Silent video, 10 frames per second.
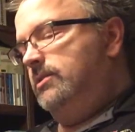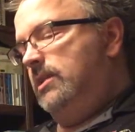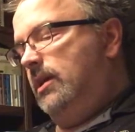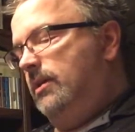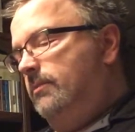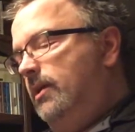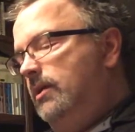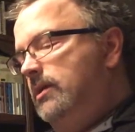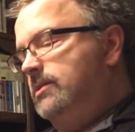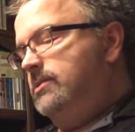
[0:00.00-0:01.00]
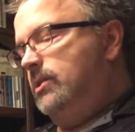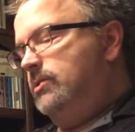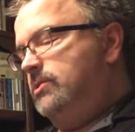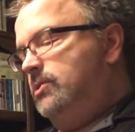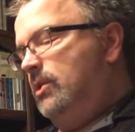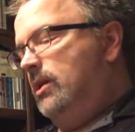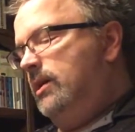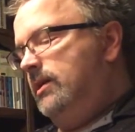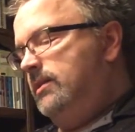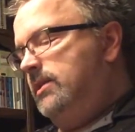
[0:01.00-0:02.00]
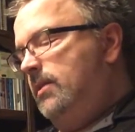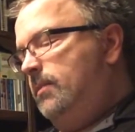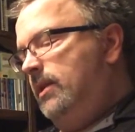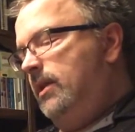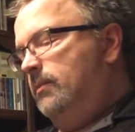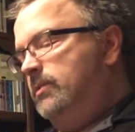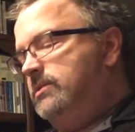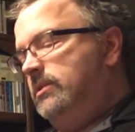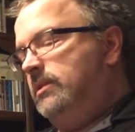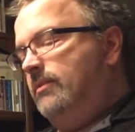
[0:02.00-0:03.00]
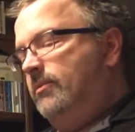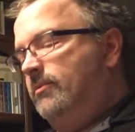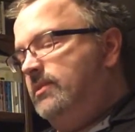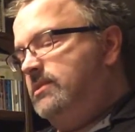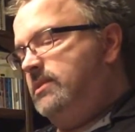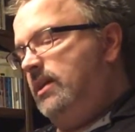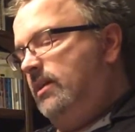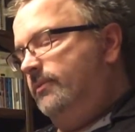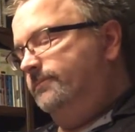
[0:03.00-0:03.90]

to him, so strong and deep in him was the love of the sea.